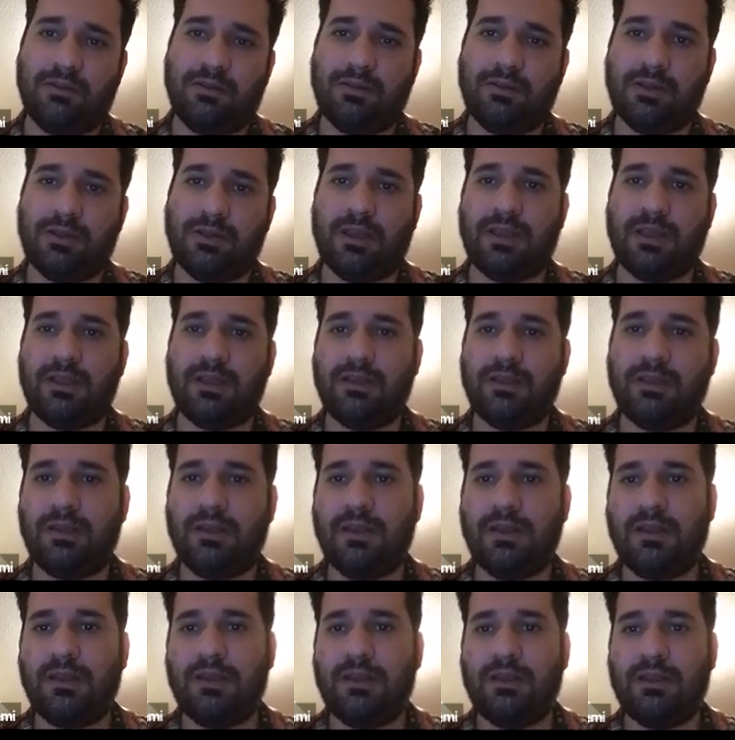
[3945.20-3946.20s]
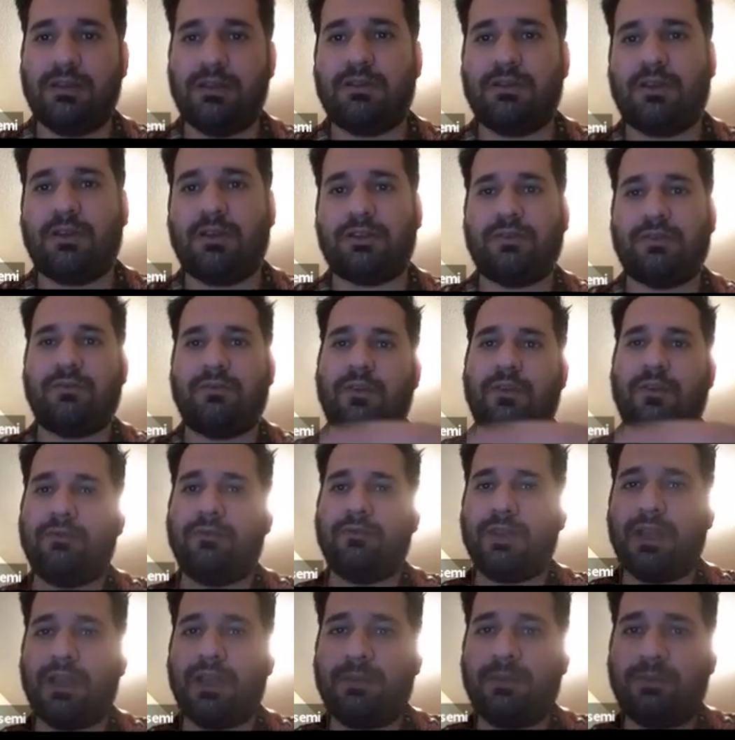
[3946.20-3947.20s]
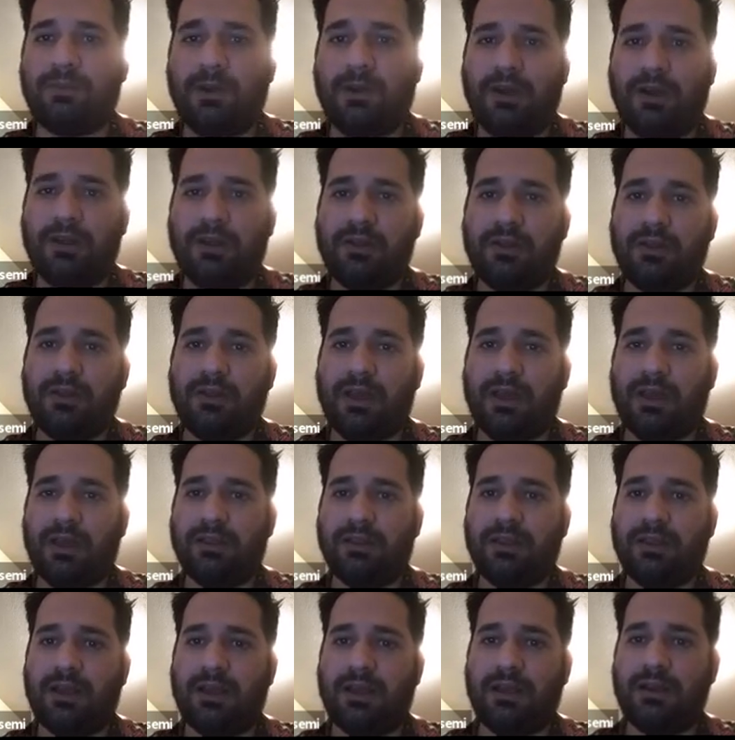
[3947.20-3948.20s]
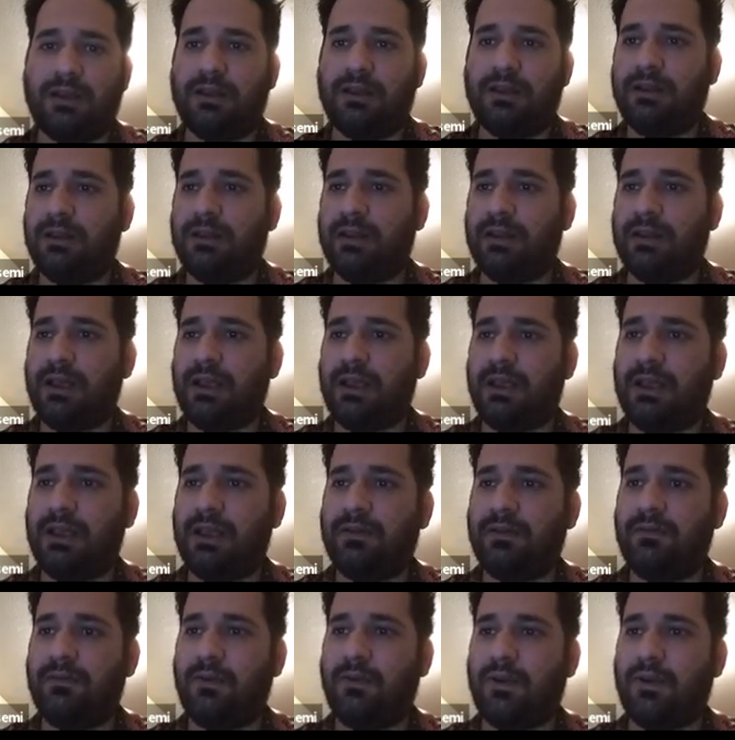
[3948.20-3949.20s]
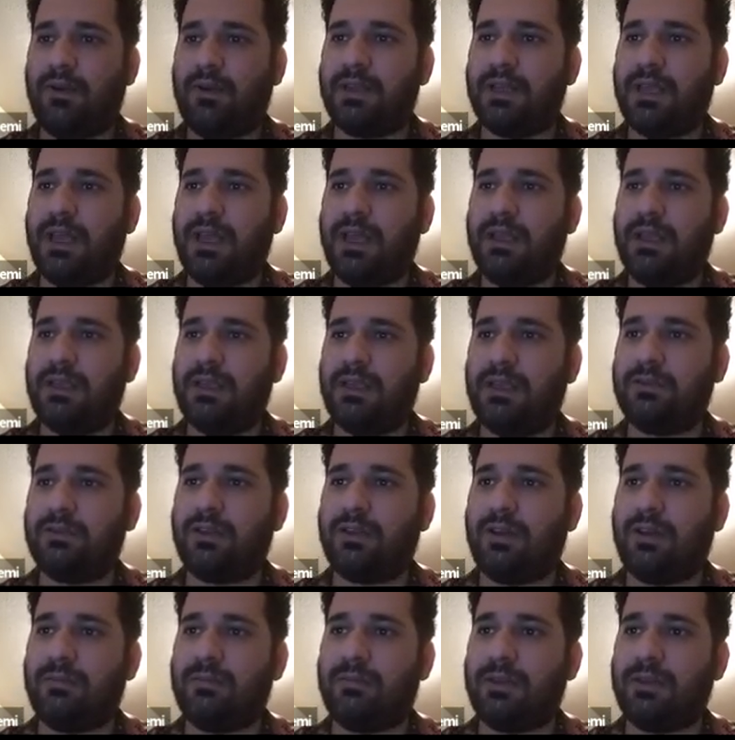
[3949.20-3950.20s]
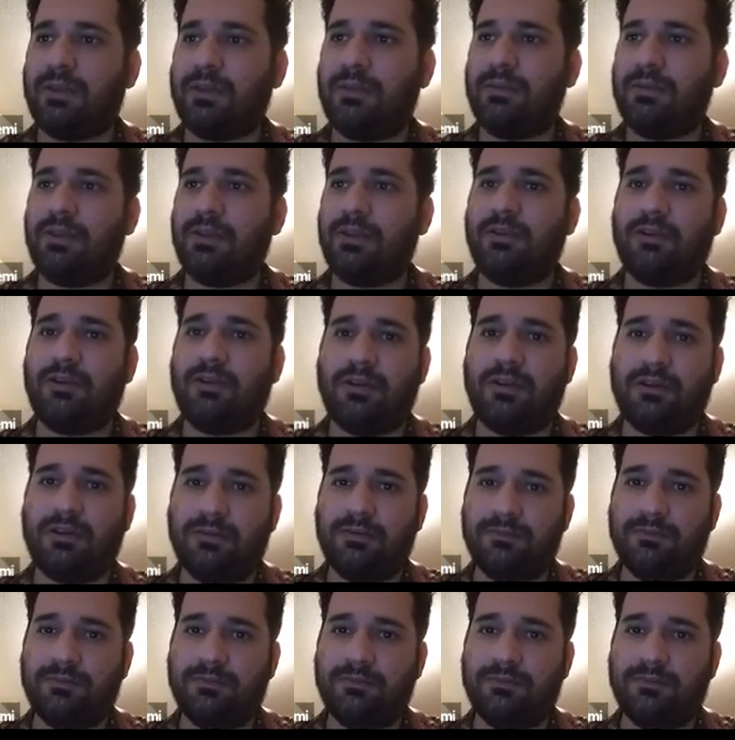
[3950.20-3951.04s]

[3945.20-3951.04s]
okay, nothing from VA plus, and then negative 1K times epsilon